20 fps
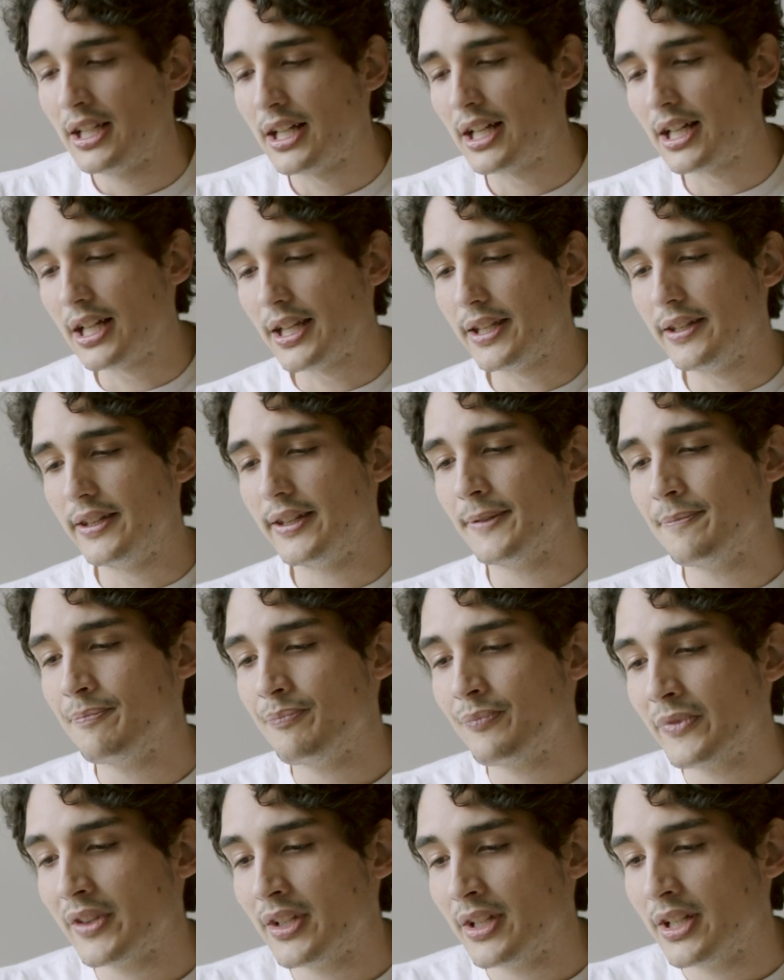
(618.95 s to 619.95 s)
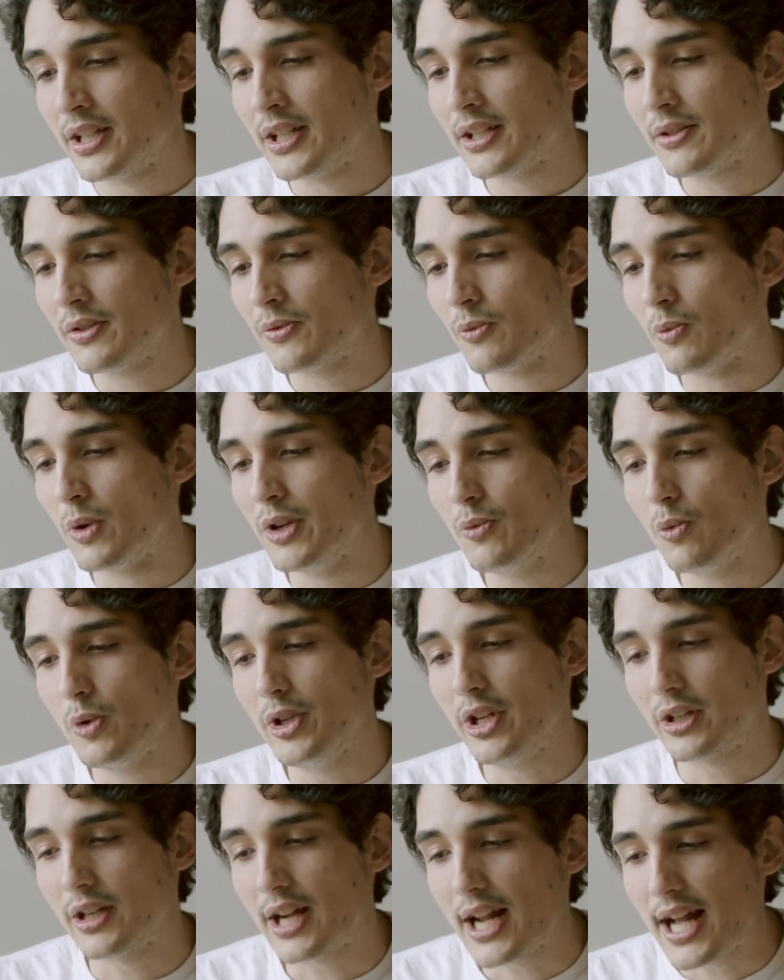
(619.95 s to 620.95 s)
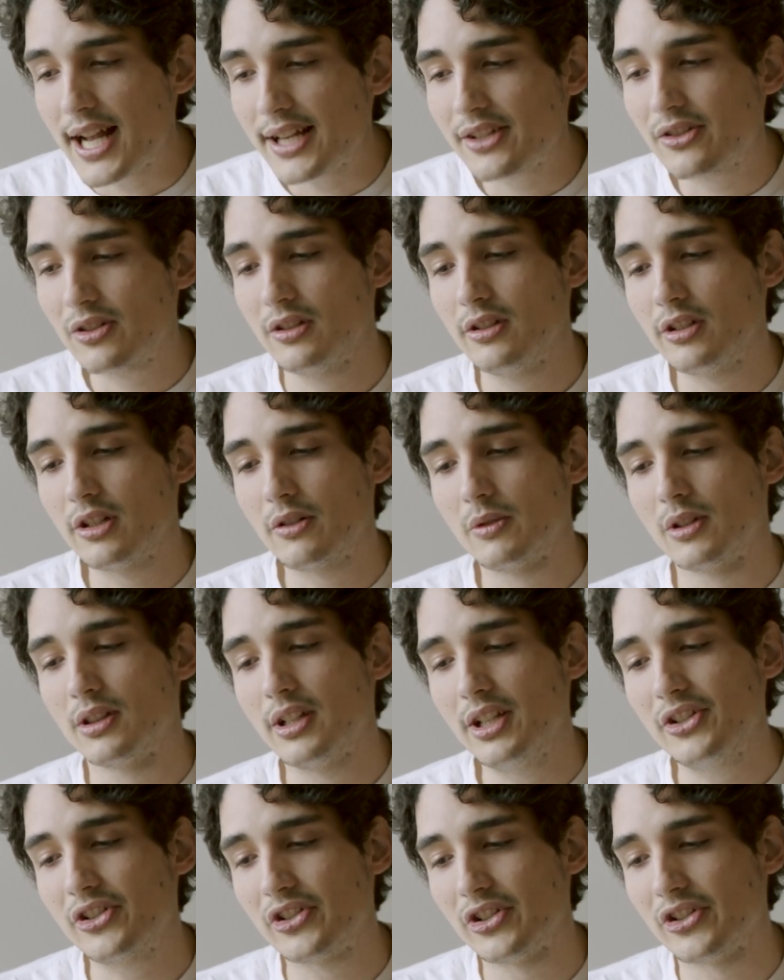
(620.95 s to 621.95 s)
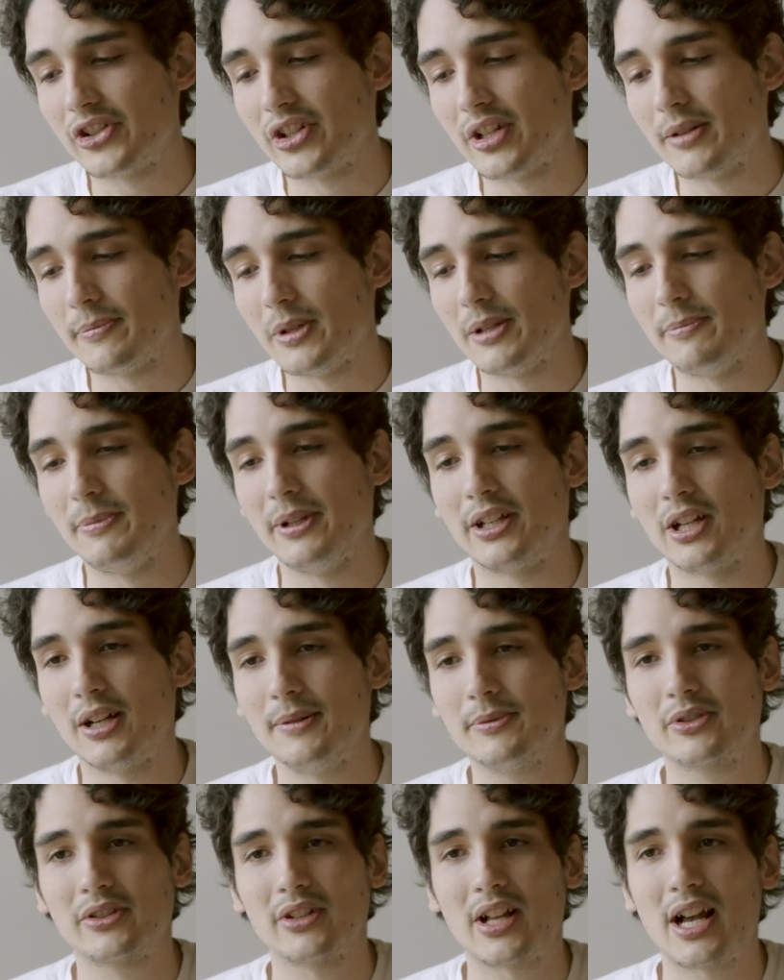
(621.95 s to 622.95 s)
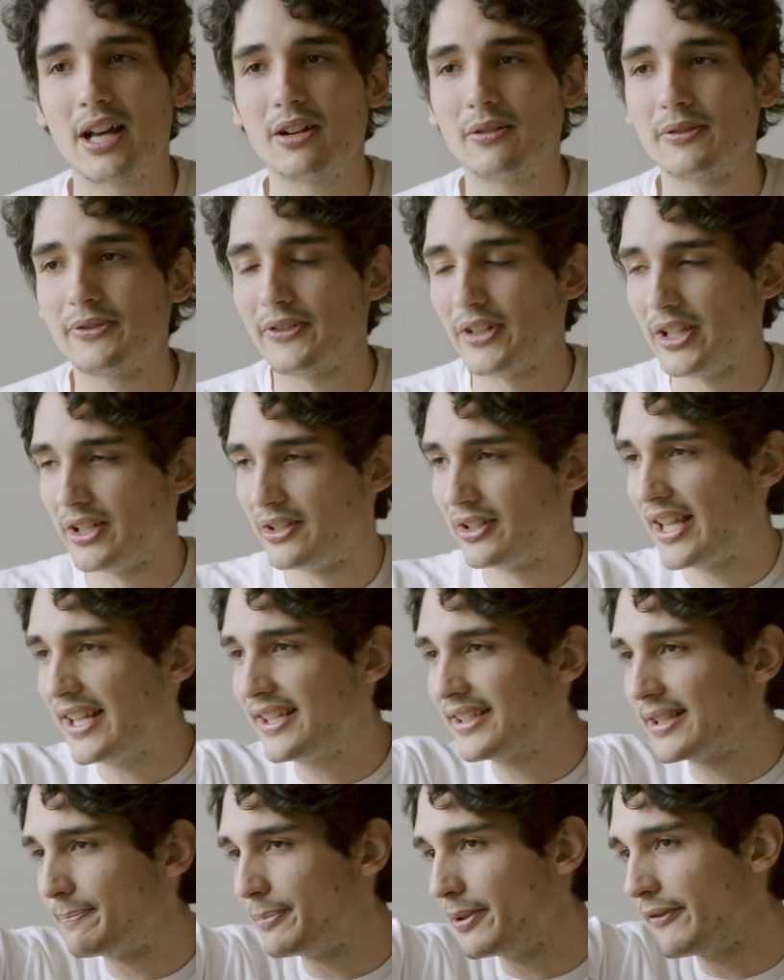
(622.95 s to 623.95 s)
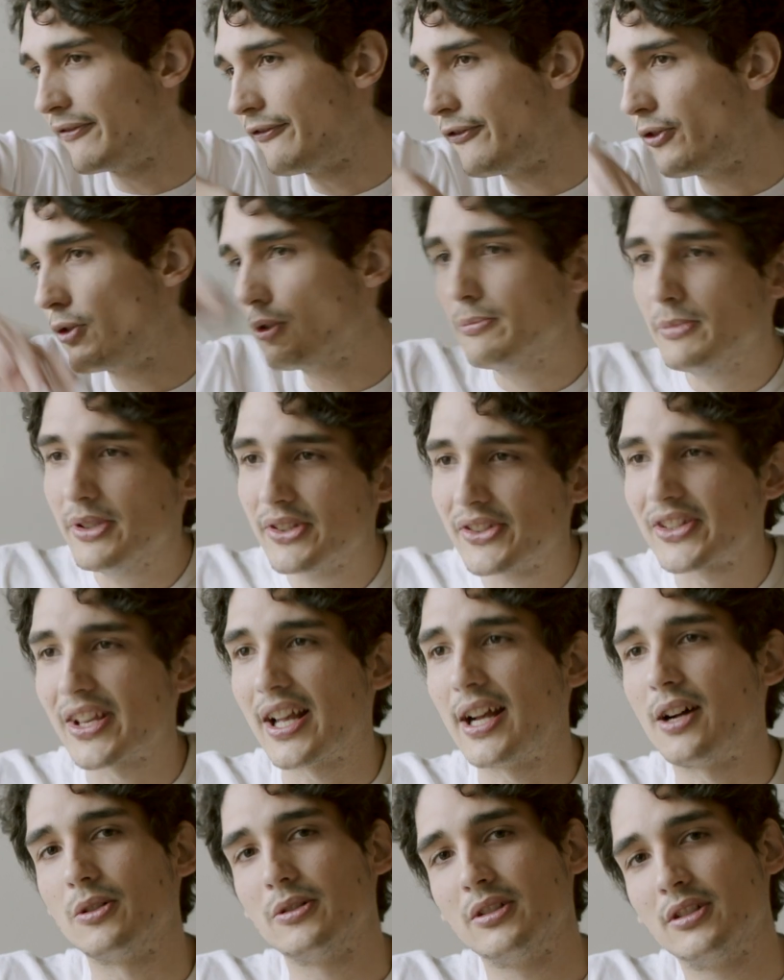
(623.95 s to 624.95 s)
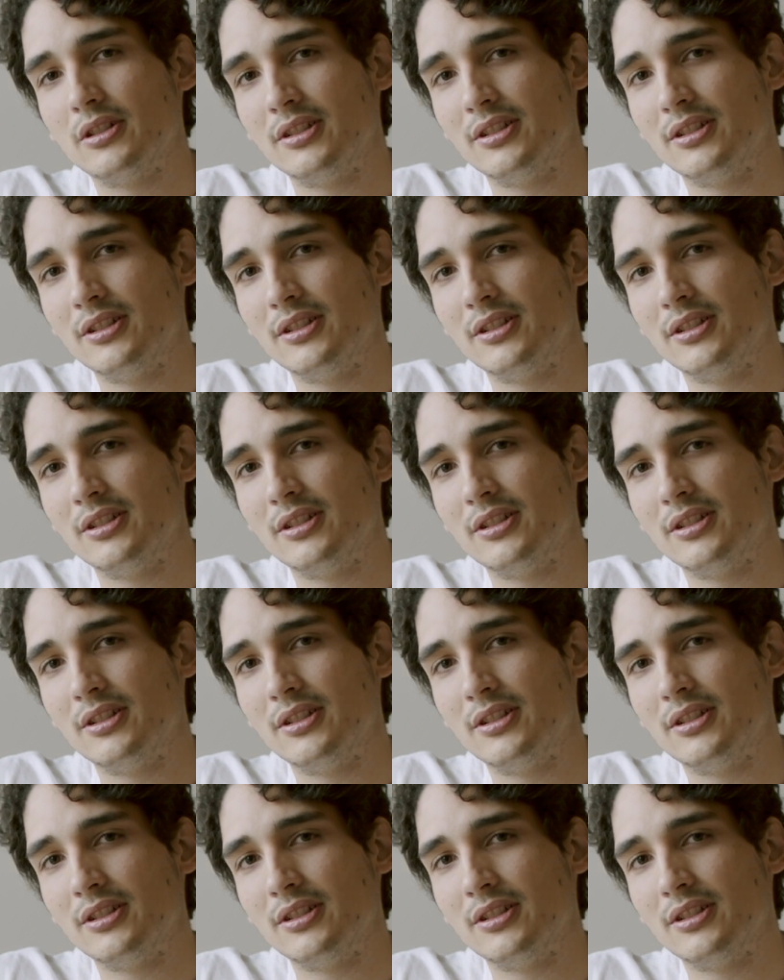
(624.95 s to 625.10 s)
And when we are actually in a relationship, it takes the performance out.